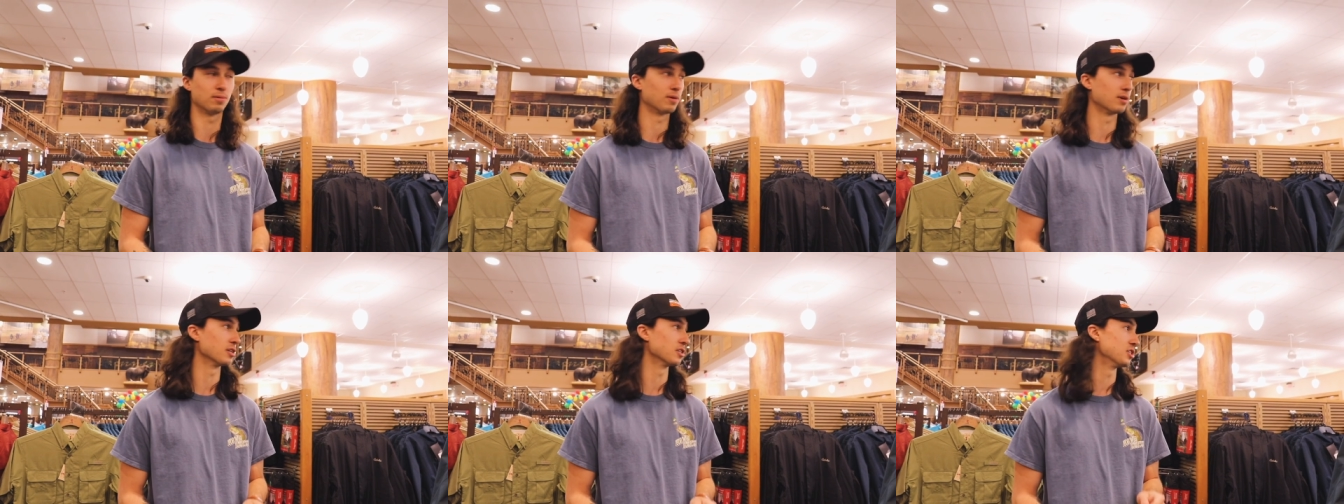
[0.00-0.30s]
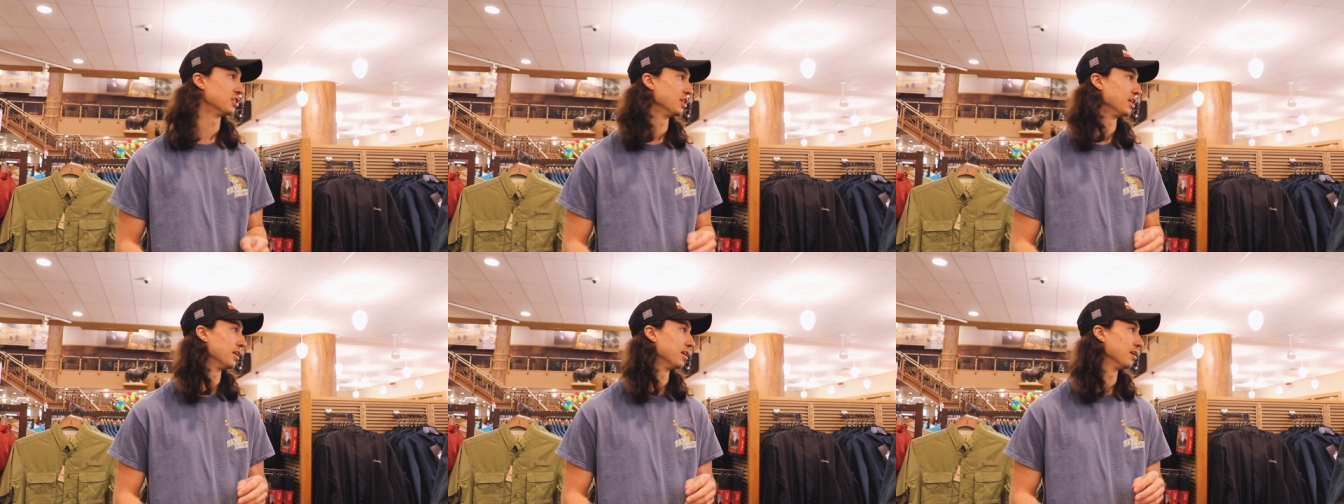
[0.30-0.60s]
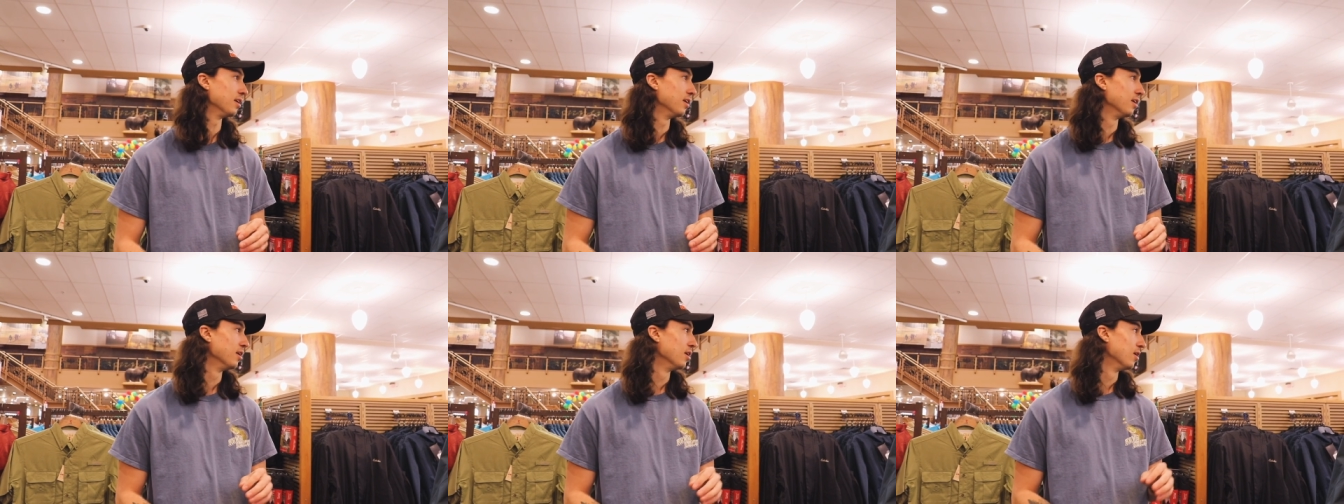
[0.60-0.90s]
We're gonna see
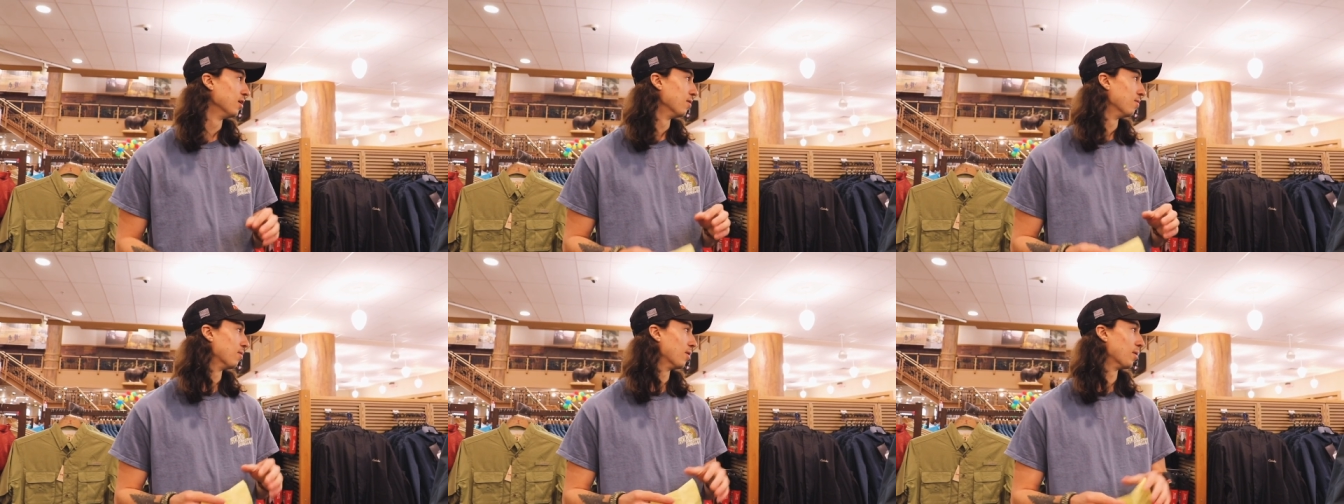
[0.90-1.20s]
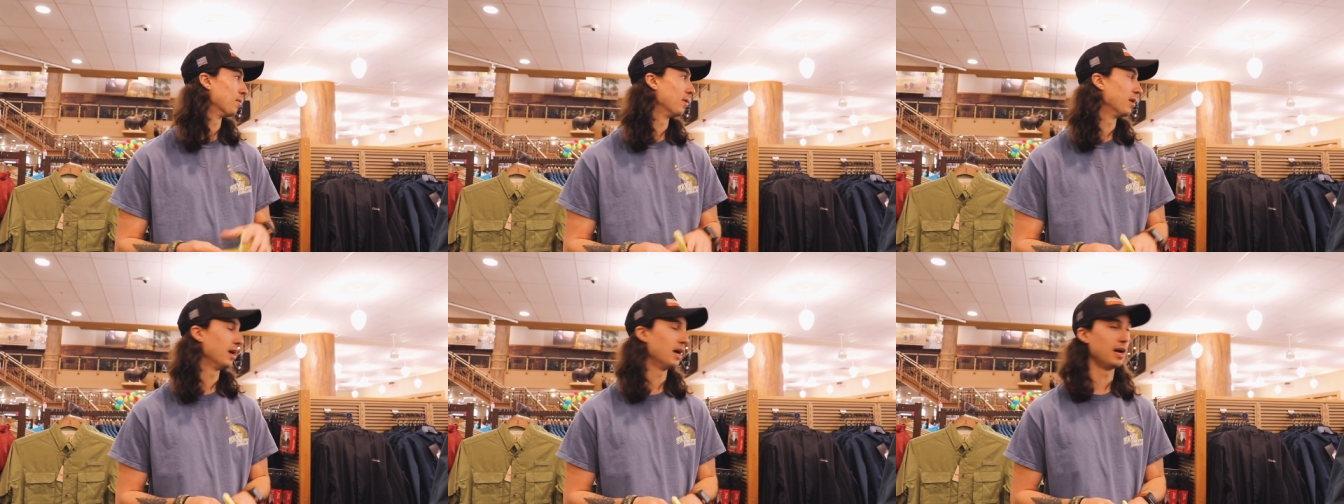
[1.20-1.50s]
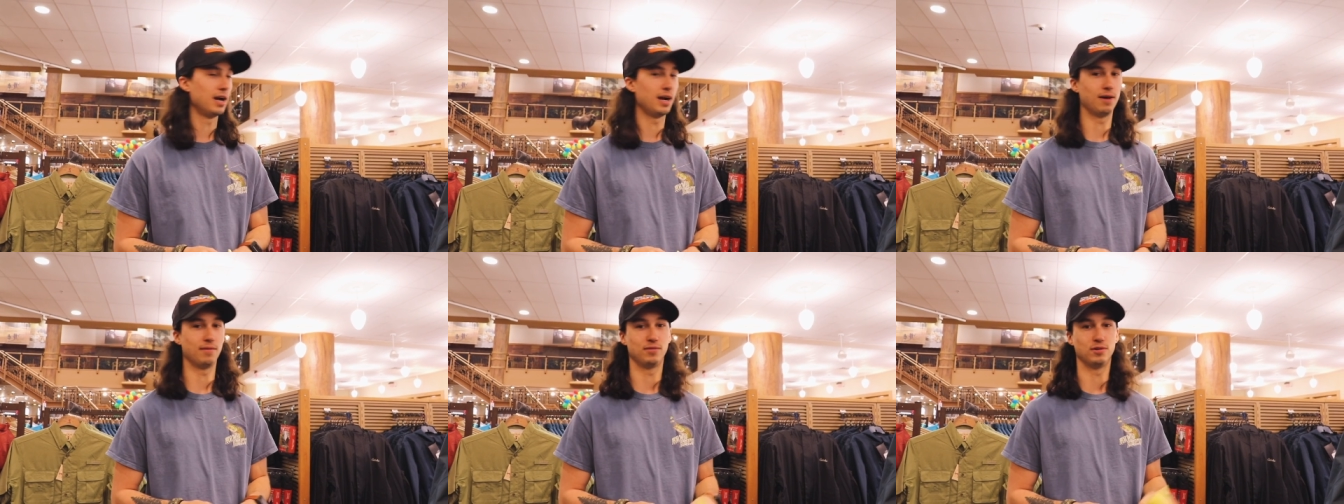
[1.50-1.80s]
where we're
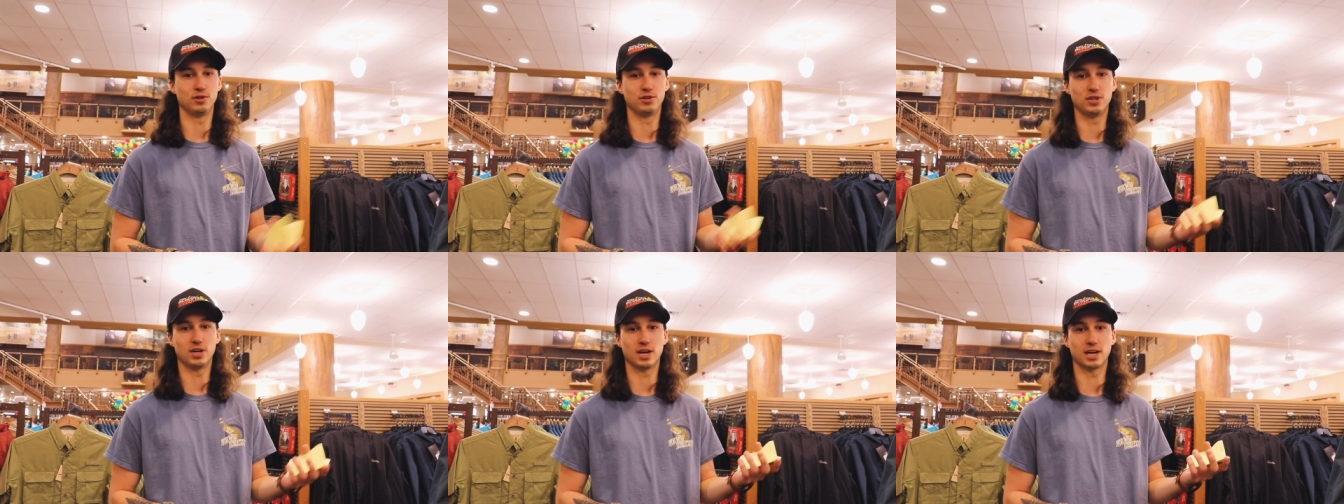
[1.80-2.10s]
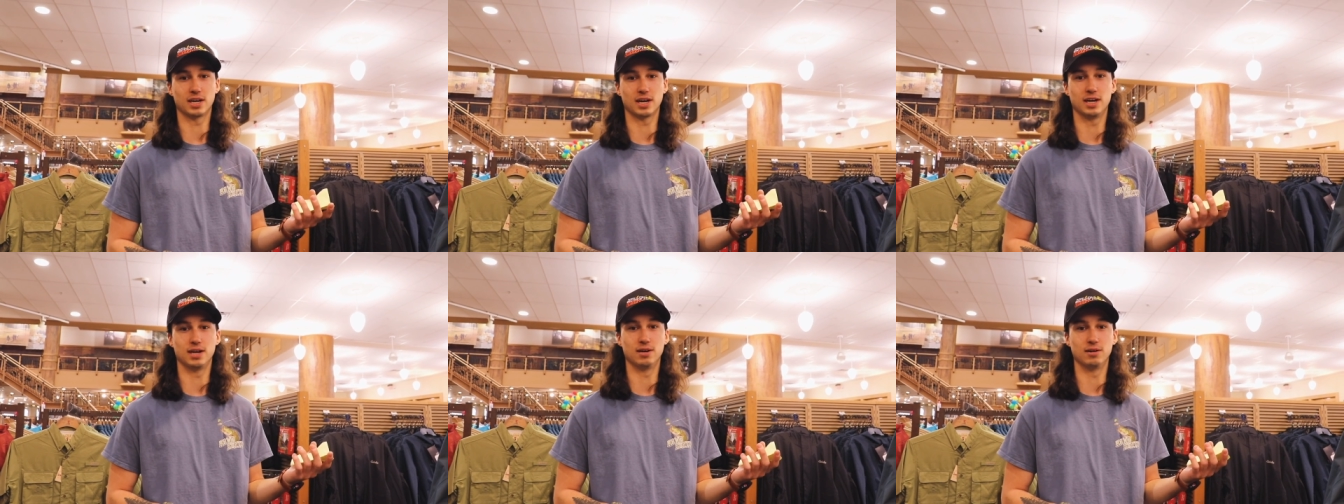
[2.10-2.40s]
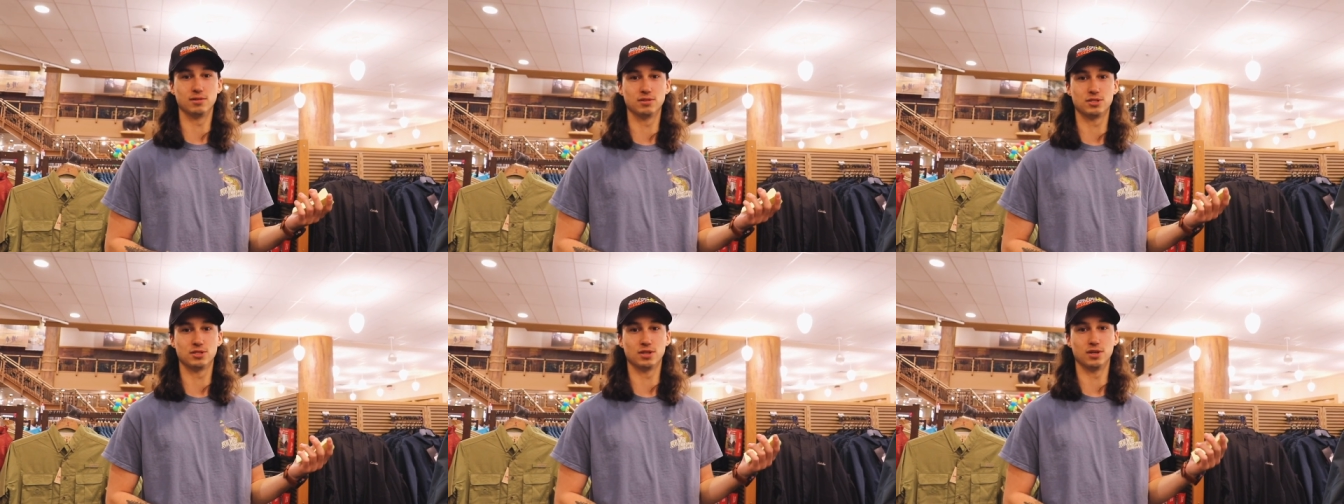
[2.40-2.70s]
at after
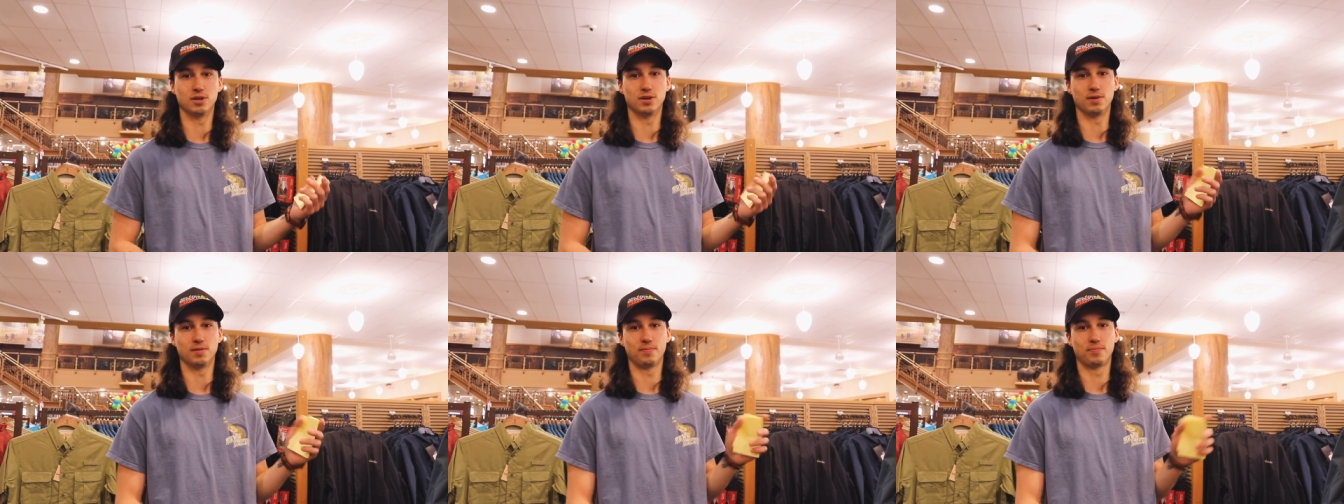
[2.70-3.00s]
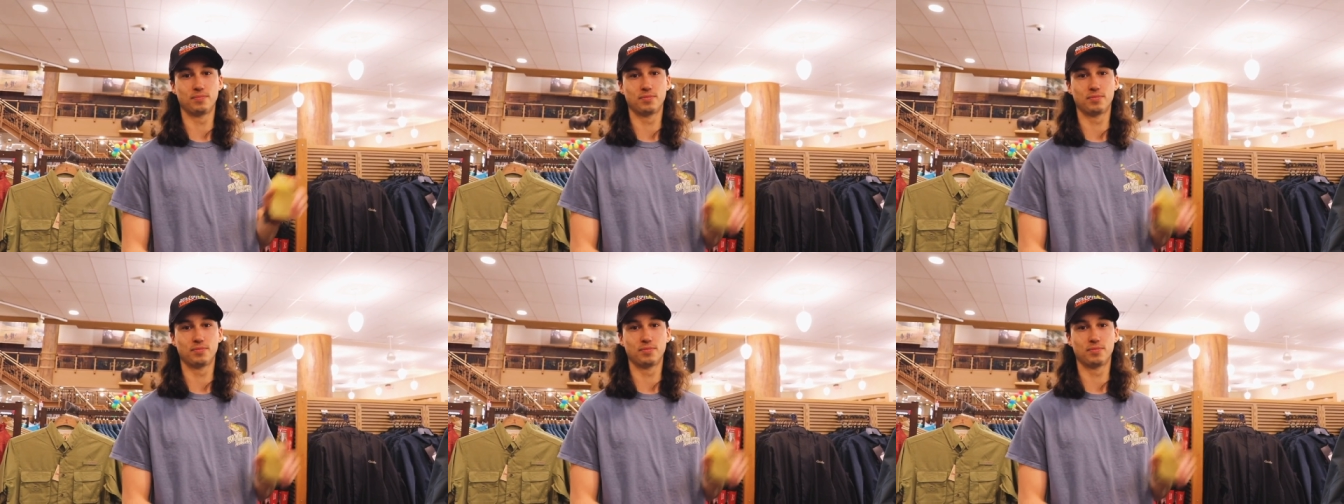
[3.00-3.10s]
checkout, so.